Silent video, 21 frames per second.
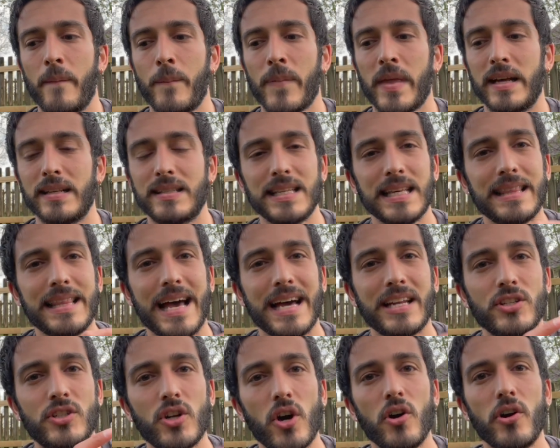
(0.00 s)
It's in
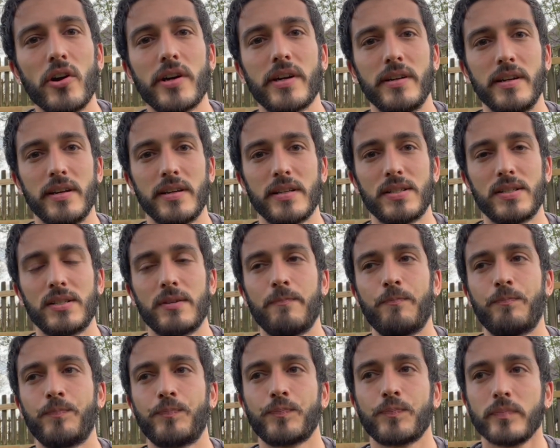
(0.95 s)
that darkness.
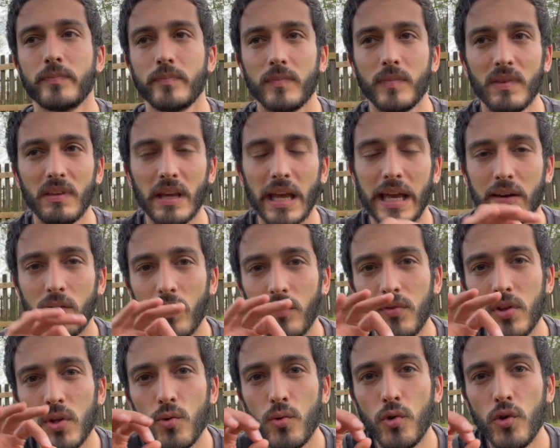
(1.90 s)
And
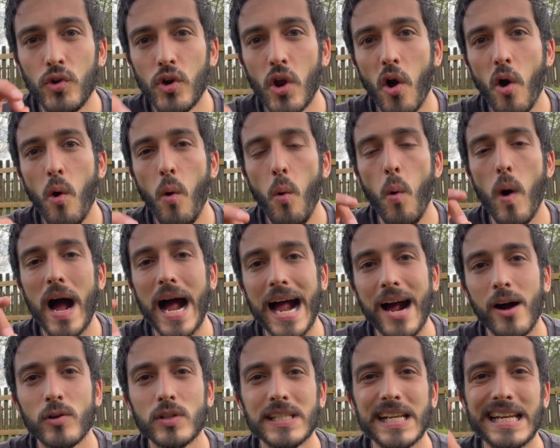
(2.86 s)
if you know
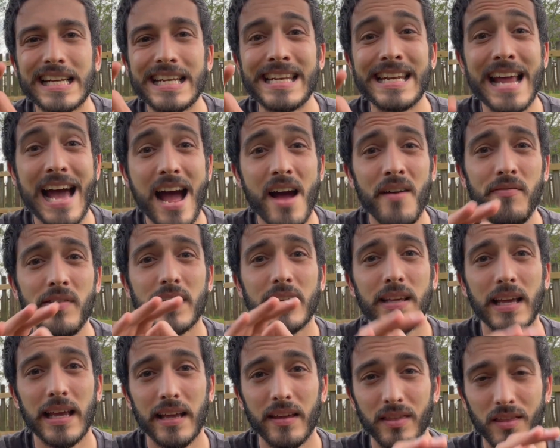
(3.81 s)
how to
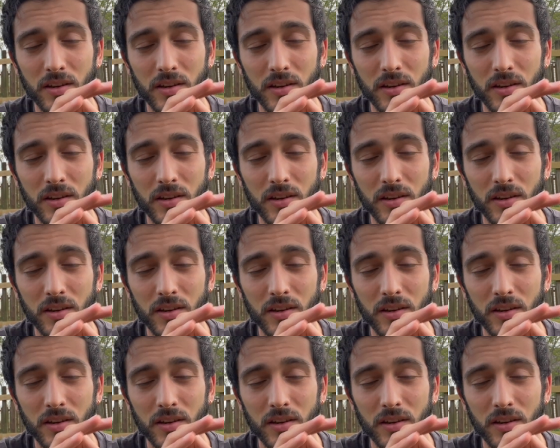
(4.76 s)
navigate the